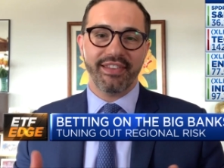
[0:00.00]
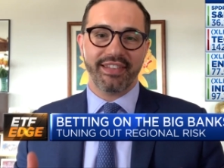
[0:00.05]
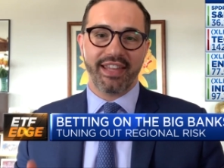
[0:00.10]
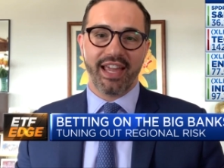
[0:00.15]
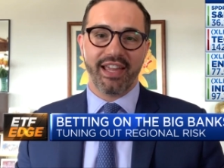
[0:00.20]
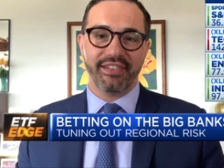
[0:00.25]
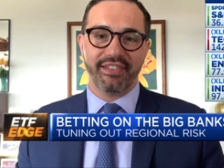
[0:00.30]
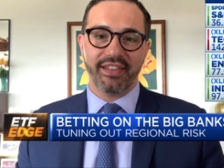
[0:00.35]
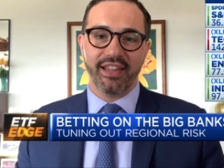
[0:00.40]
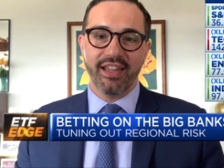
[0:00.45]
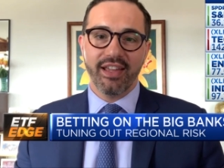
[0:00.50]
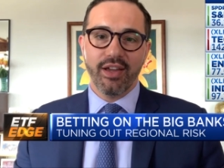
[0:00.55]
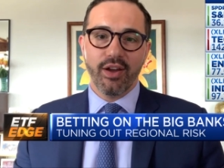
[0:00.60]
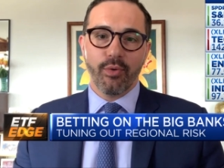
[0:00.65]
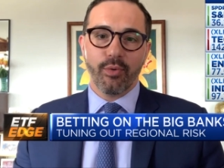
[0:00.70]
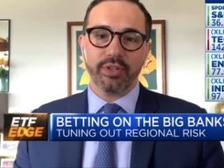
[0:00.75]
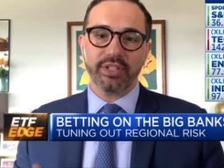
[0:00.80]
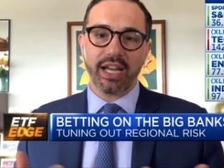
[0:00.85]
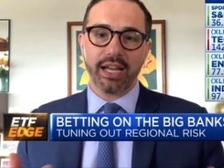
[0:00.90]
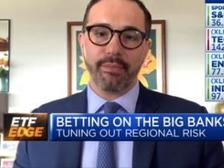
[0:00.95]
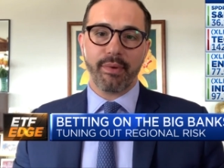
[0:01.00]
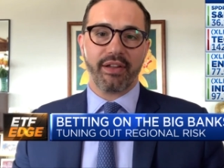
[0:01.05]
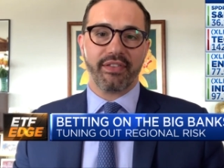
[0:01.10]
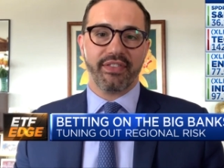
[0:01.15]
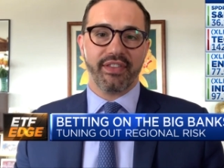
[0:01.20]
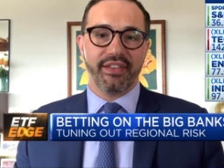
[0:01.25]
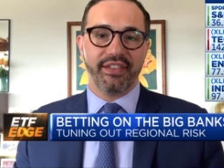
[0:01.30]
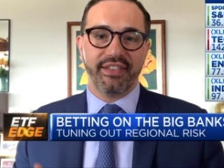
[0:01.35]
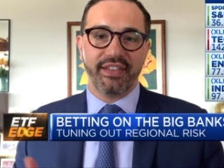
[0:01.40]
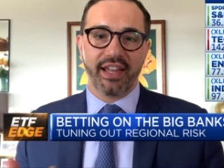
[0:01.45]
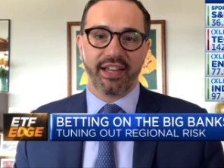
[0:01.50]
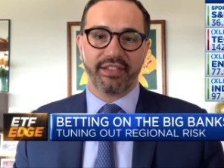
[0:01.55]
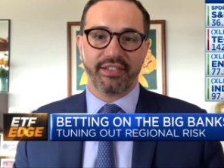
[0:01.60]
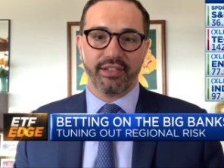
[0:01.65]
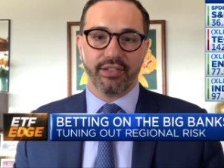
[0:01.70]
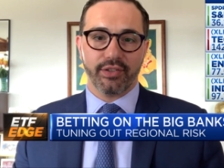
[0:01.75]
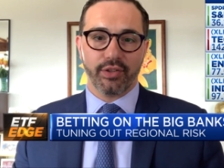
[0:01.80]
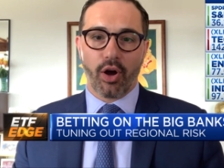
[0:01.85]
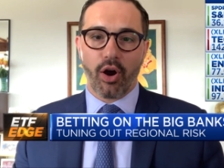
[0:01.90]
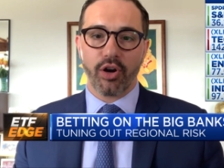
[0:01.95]
case, we're talking about six
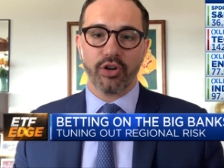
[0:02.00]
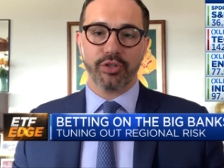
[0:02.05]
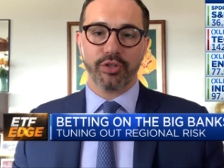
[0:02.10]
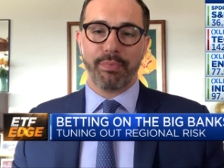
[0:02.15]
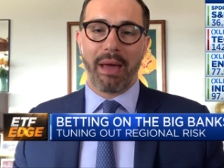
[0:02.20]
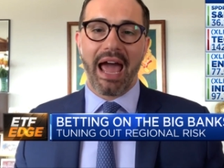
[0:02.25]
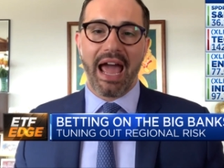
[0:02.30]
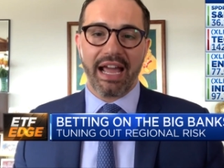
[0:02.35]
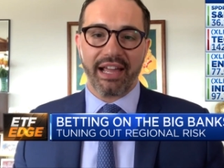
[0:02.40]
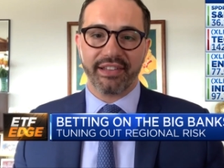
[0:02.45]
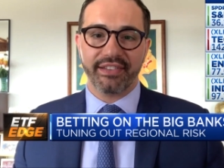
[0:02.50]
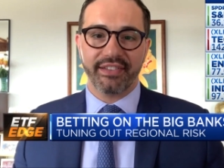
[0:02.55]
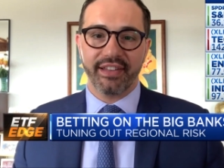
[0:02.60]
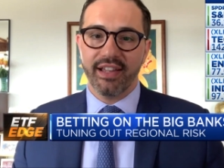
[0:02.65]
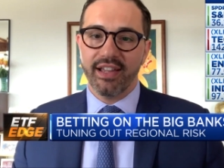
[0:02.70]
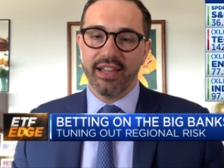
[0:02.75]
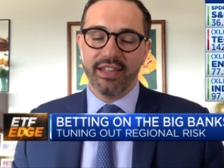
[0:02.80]
large banks.